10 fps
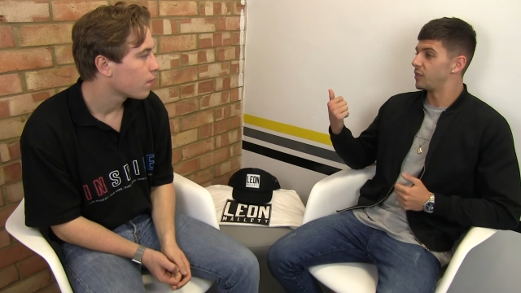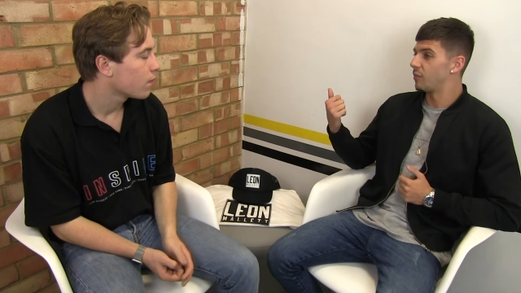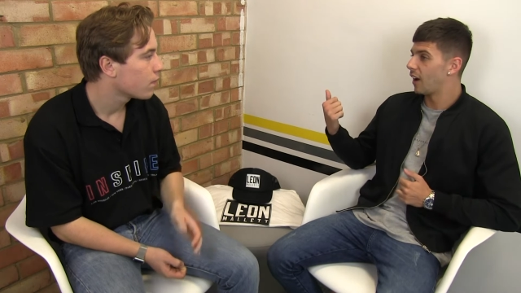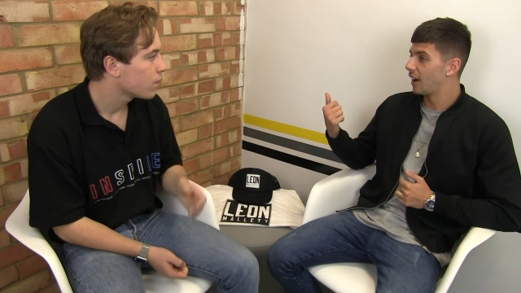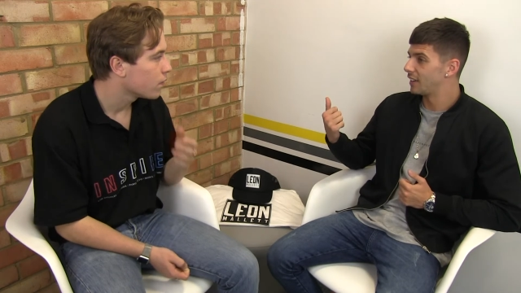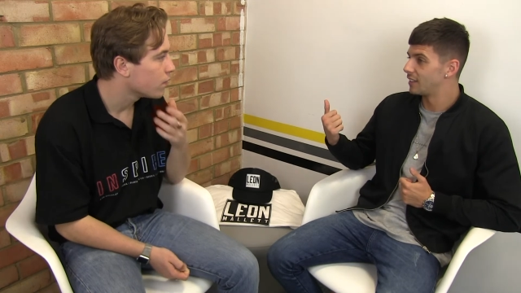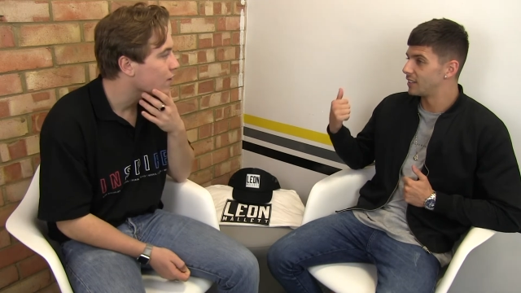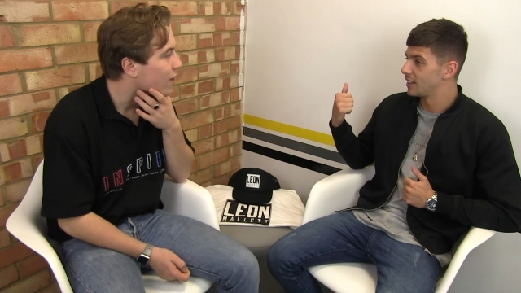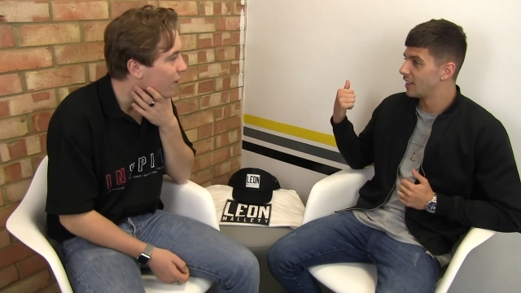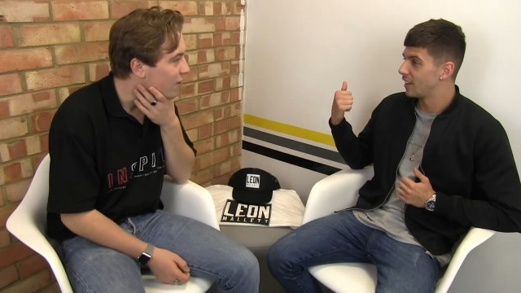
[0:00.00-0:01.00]
Speaker 1: Aidan Martin
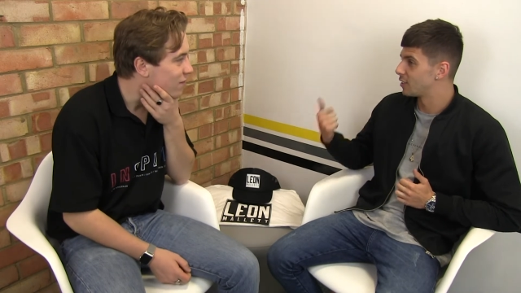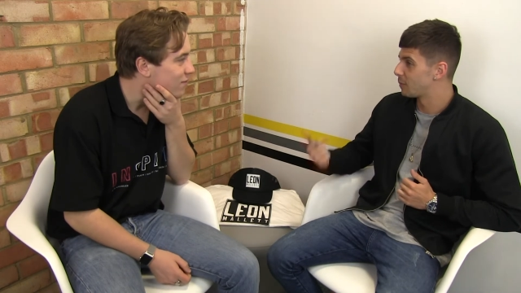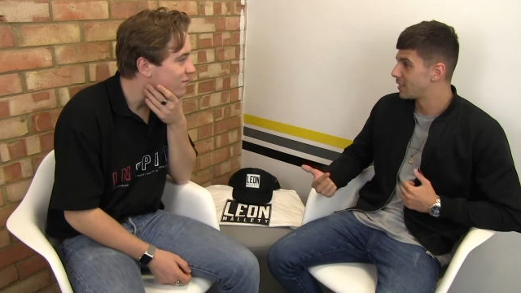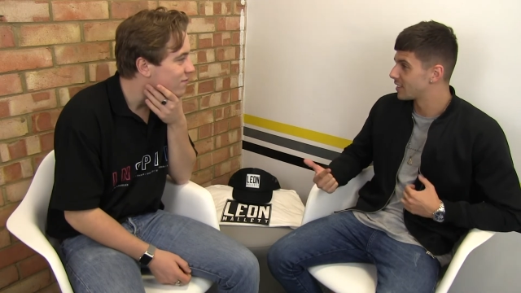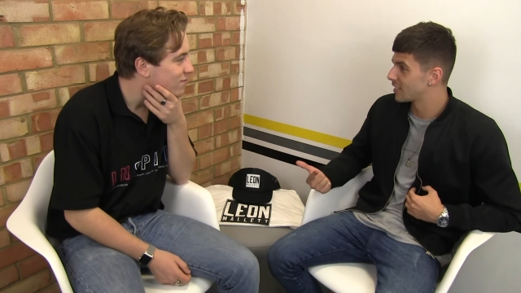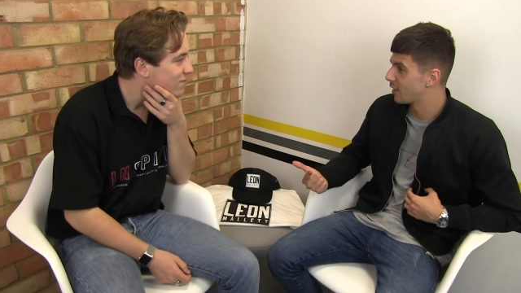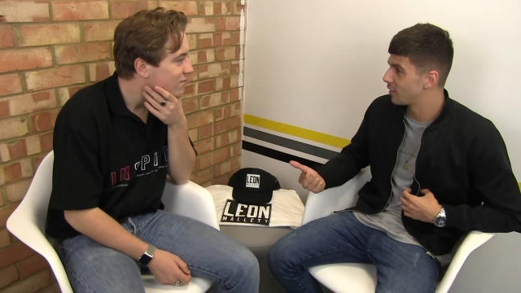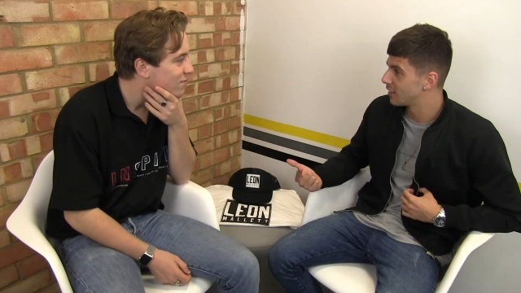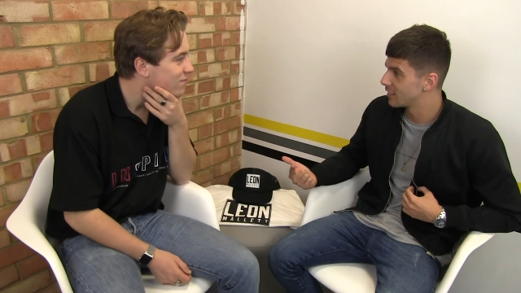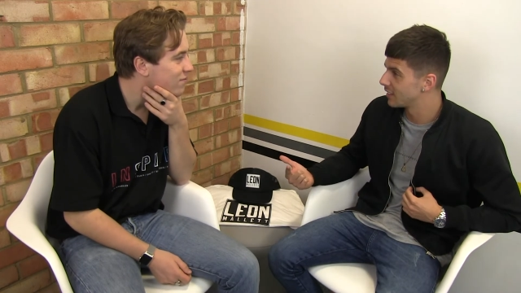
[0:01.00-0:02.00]
and Spencer
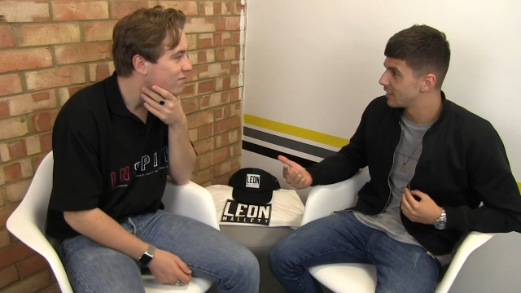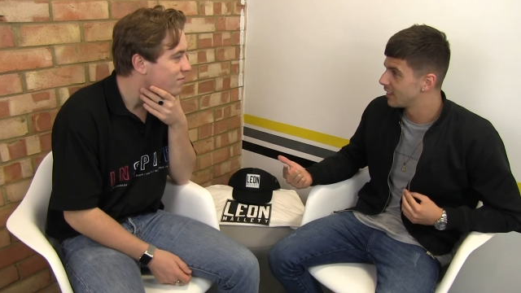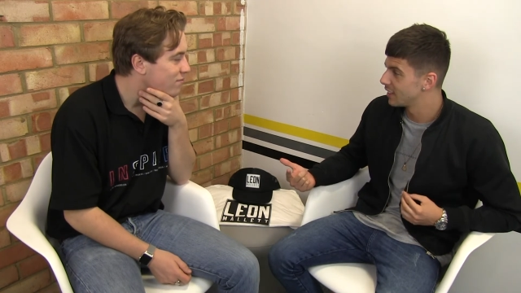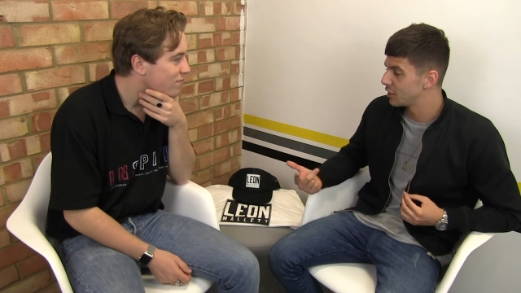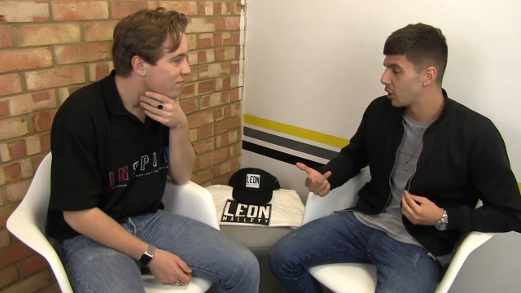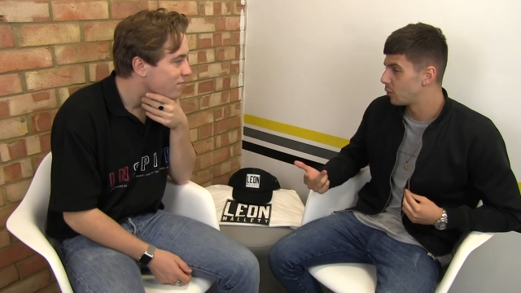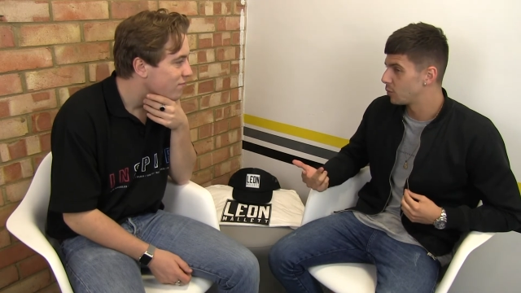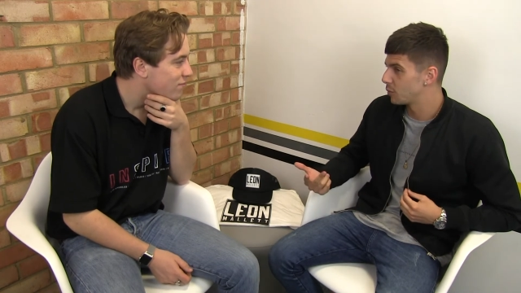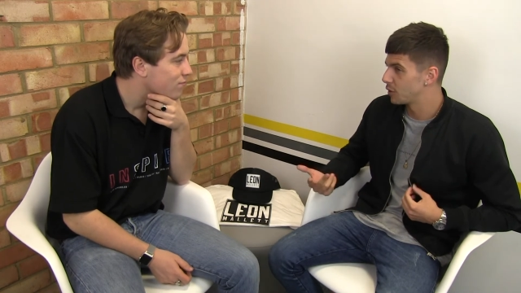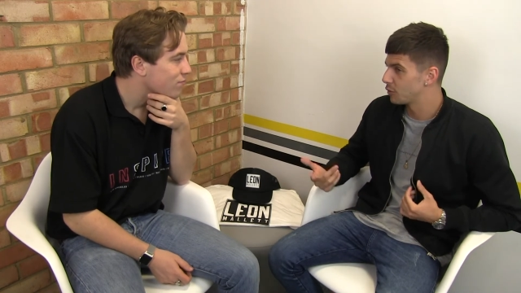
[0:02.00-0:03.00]
Sutherland,
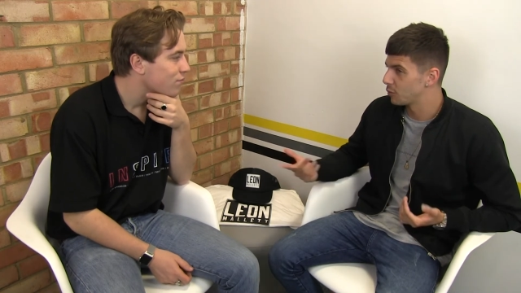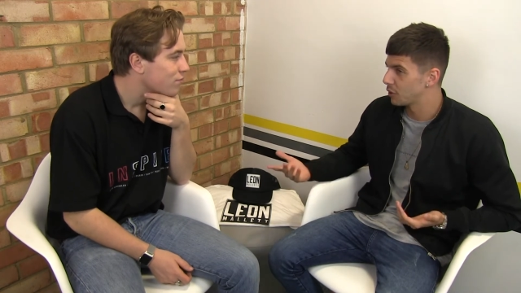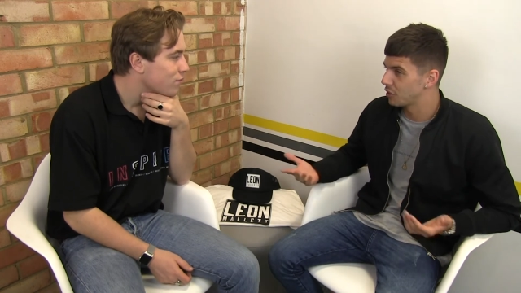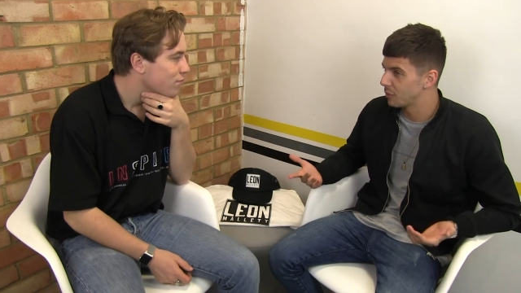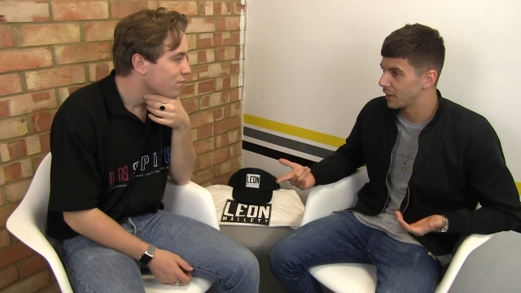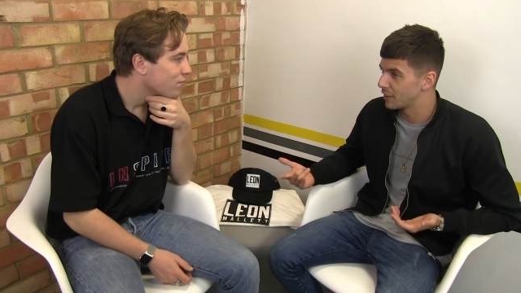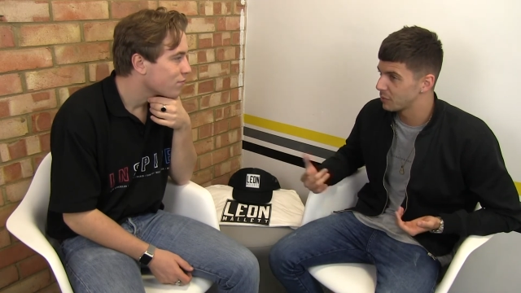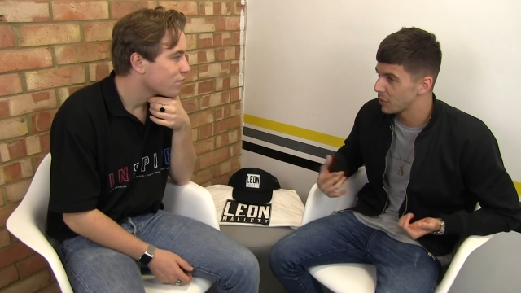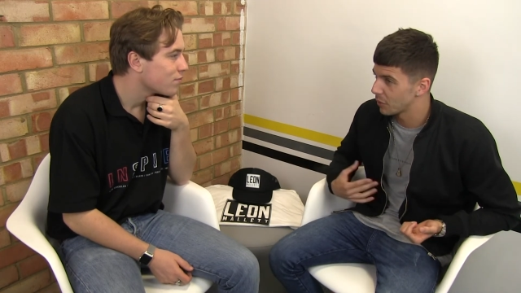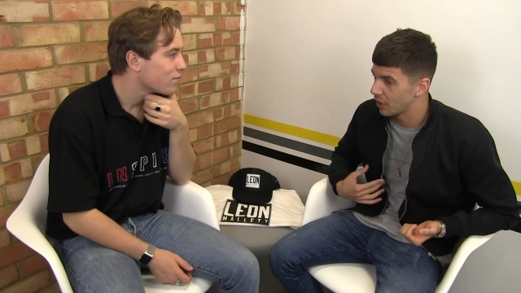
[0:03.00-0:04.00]
and when you're up
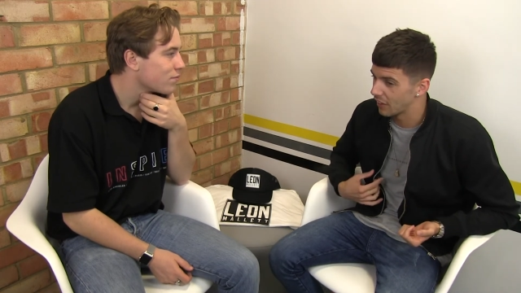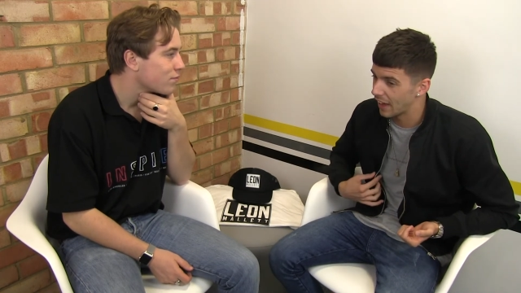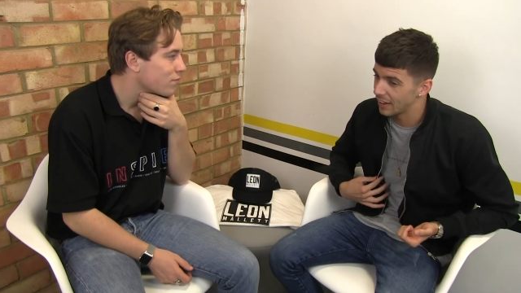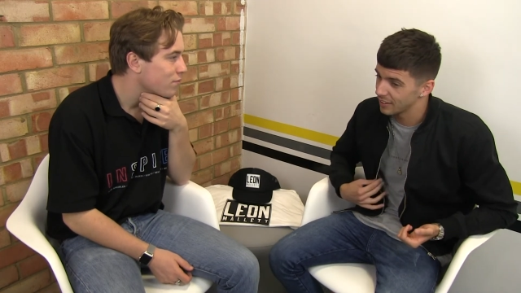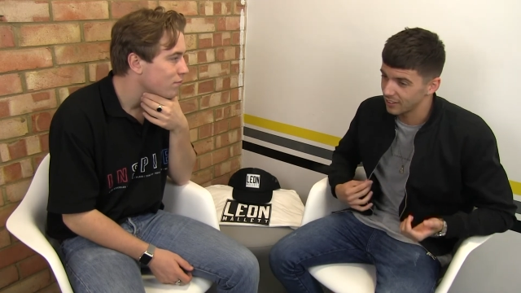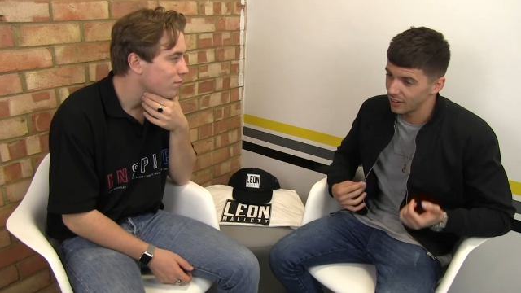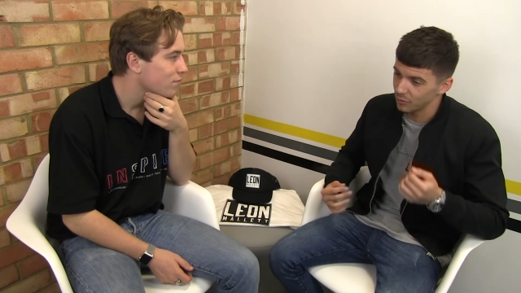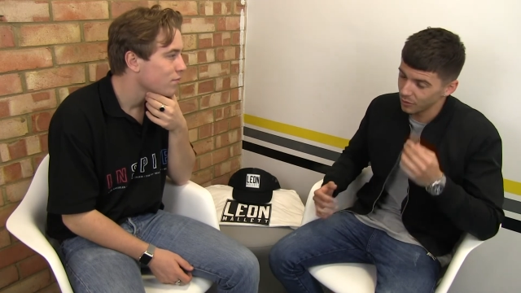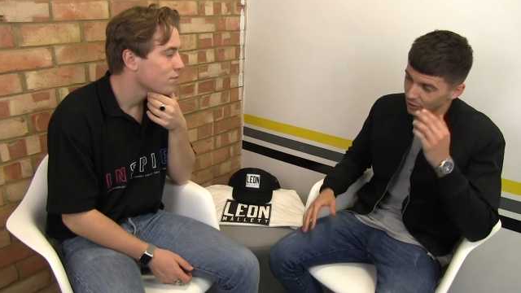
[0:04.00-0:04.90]
against people like that, it's like,